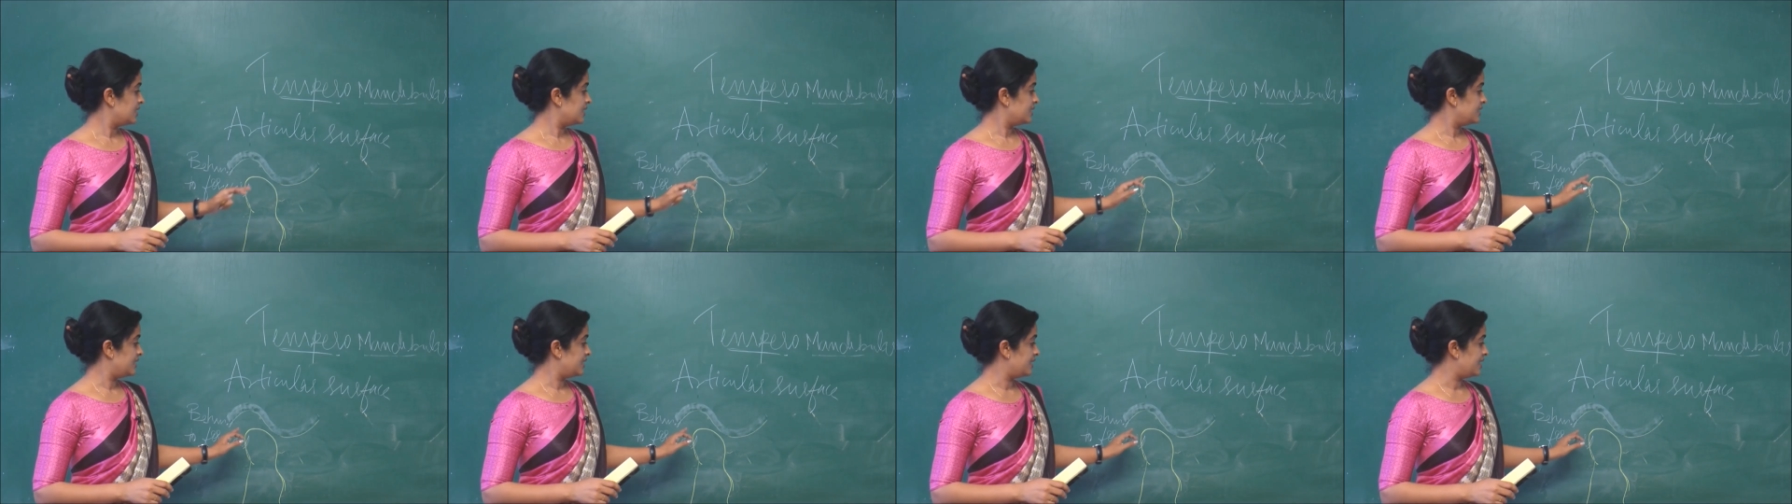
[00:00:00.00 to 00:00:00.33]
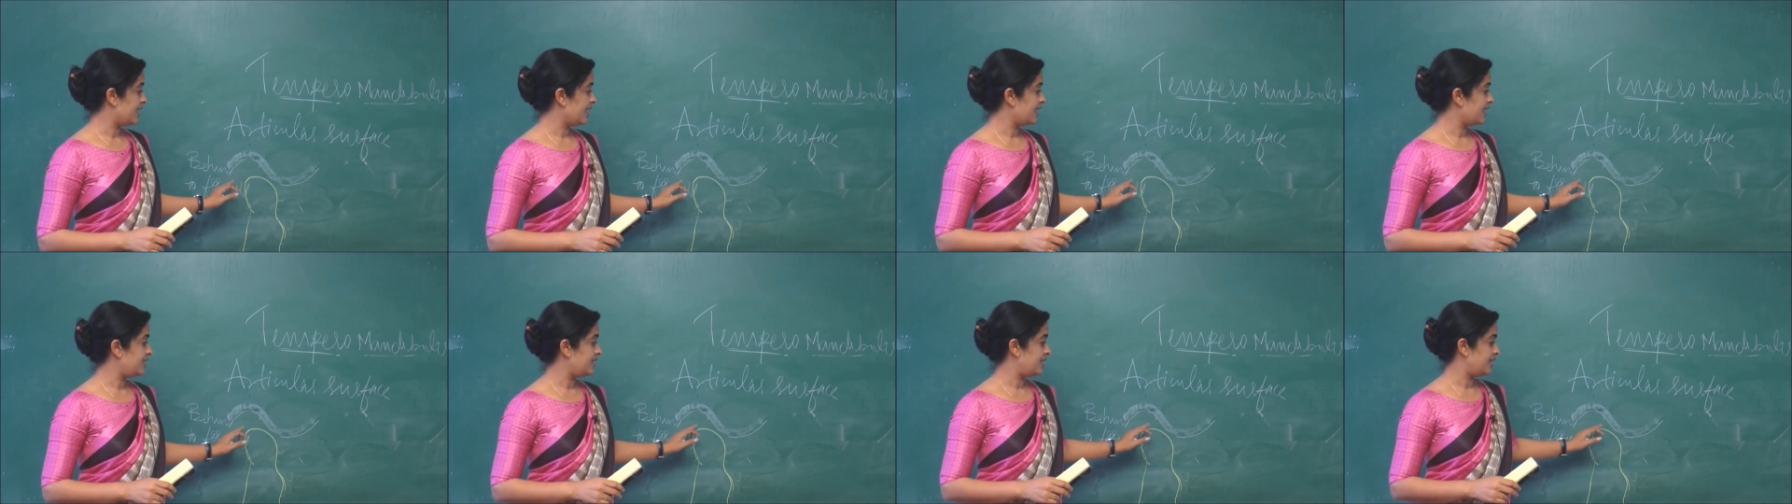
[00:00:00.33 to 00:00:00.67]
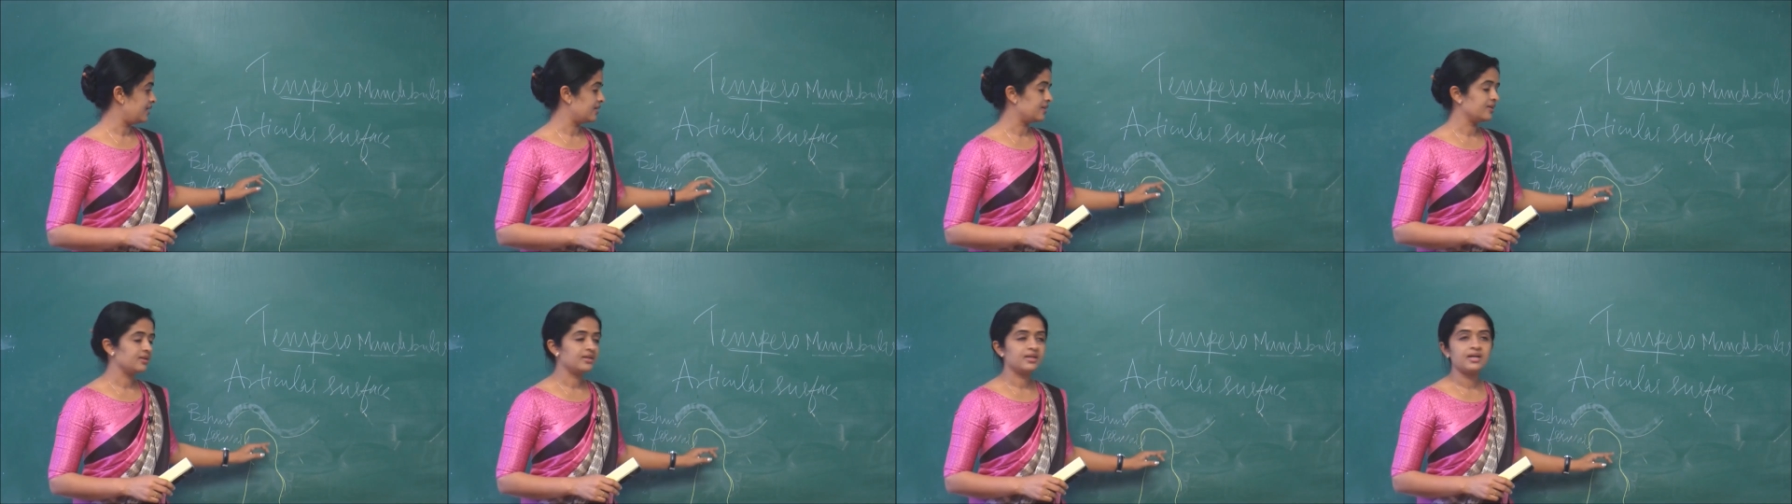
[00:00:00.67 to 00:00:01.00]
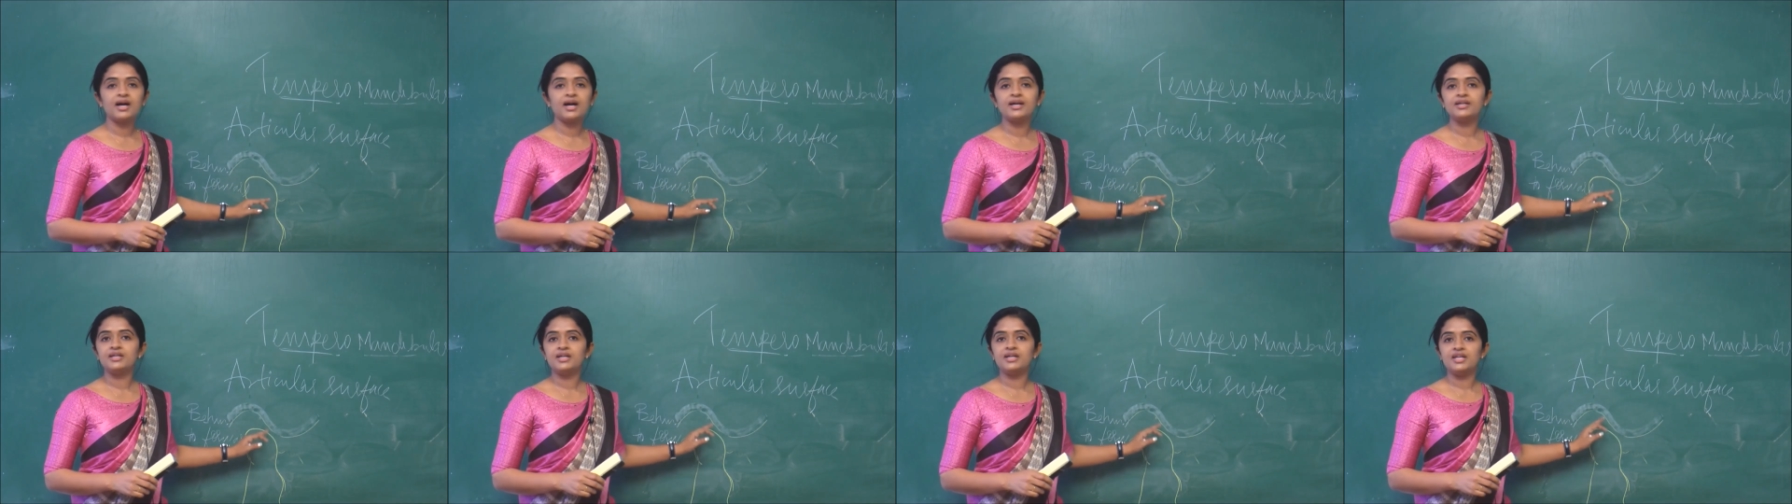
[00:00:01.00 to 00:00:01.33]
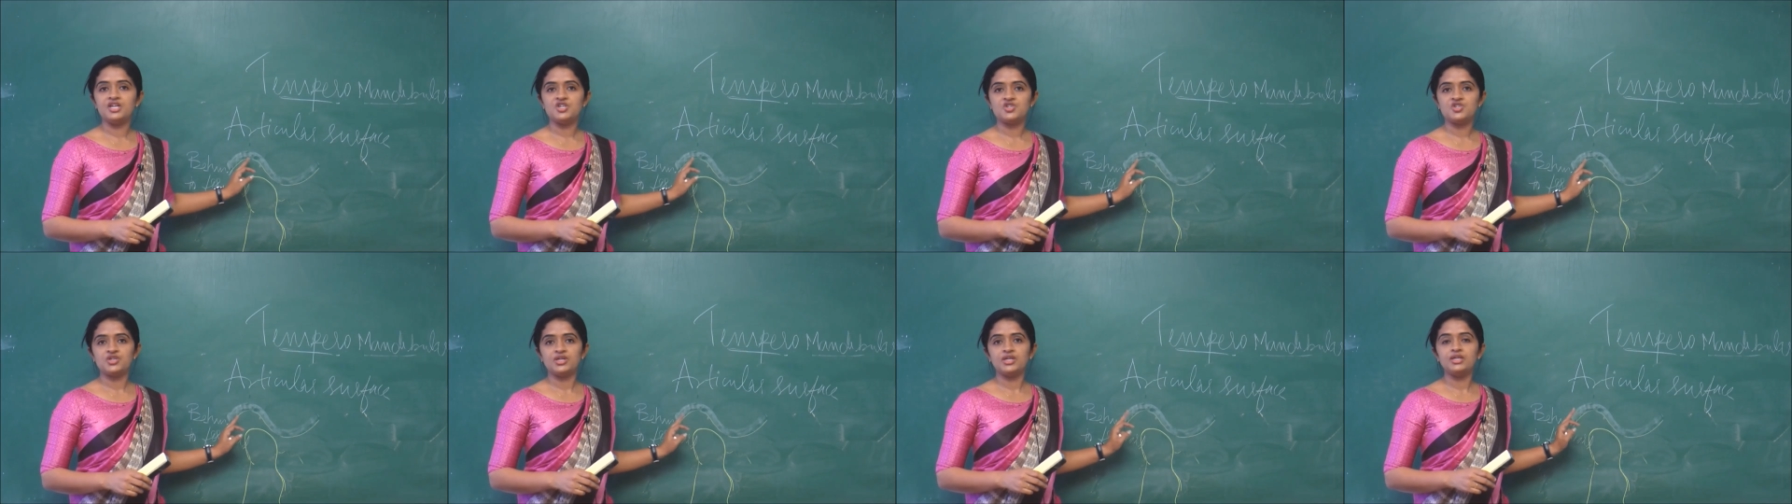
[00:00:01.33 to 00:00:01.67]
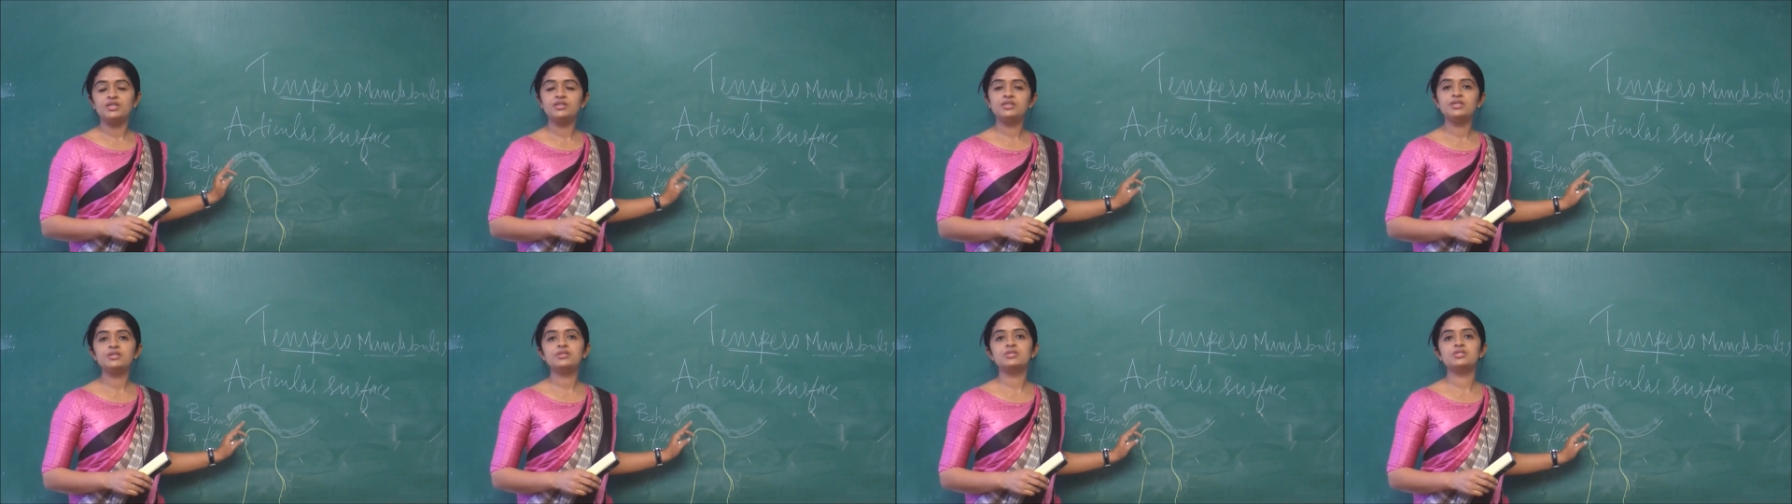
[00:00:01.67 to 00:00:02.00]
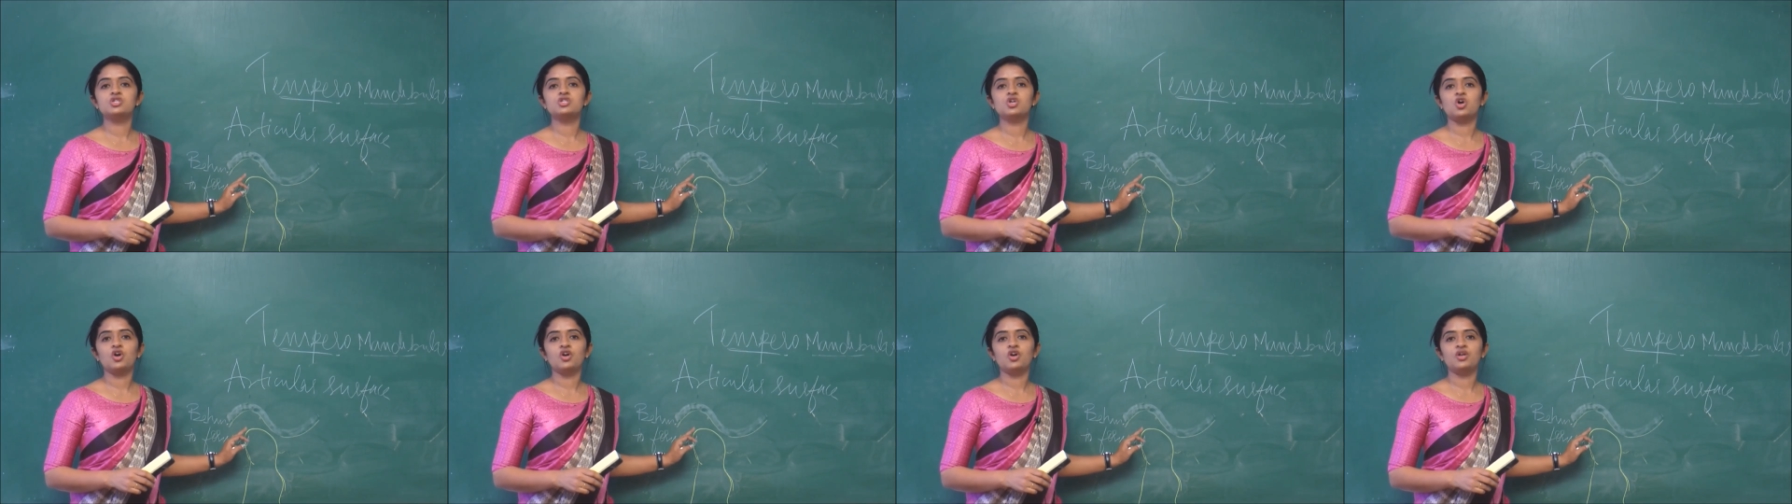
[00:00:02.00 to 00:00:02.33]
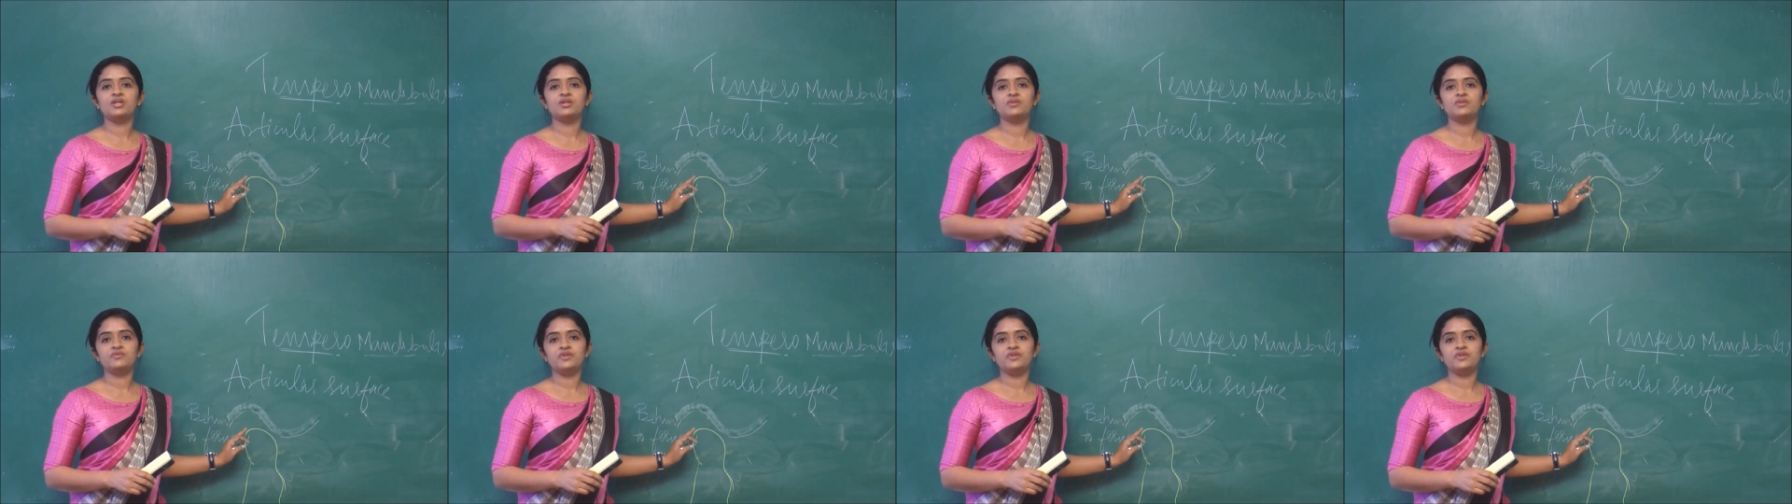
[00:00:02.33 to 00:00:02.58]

the lining cartilage in this joint